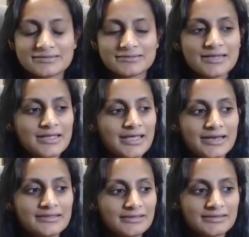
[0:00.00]
And
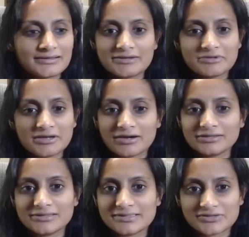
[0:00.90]
I think
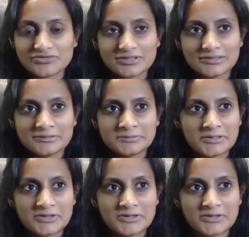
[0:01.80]
regardless of the